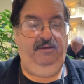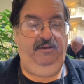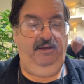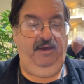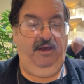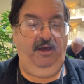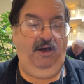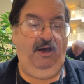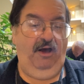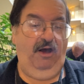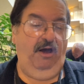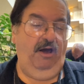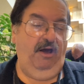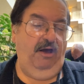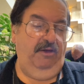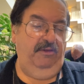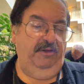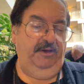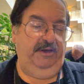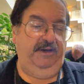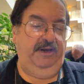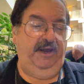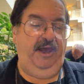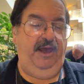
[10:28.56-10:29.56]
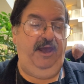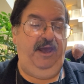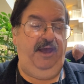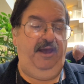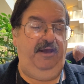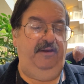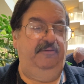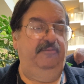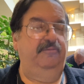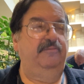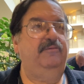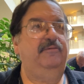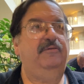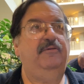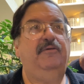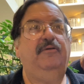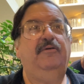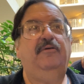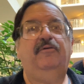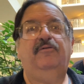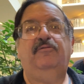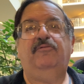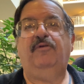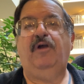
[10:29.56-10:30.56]
Oh, look at that.
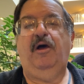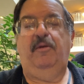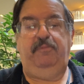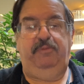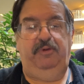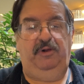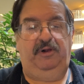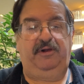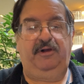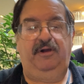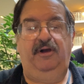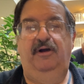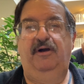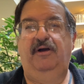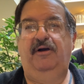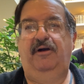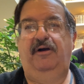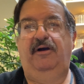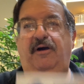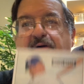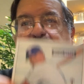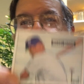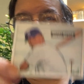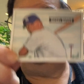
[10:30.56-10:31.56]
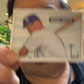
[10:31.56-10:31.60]
Replica of